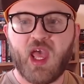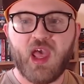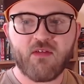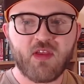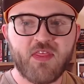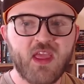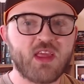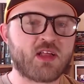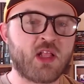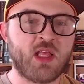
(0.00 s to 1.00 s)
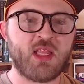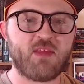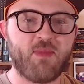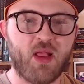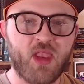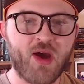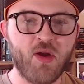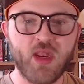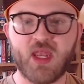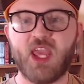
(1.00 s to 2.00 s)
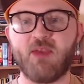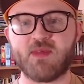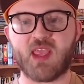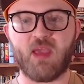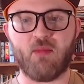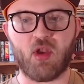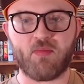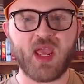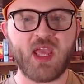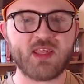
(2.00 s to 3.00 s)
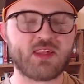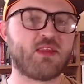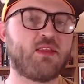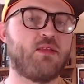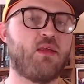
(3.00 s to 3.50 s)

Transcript: Everything is cleanly spelled out and keeps the game on pace.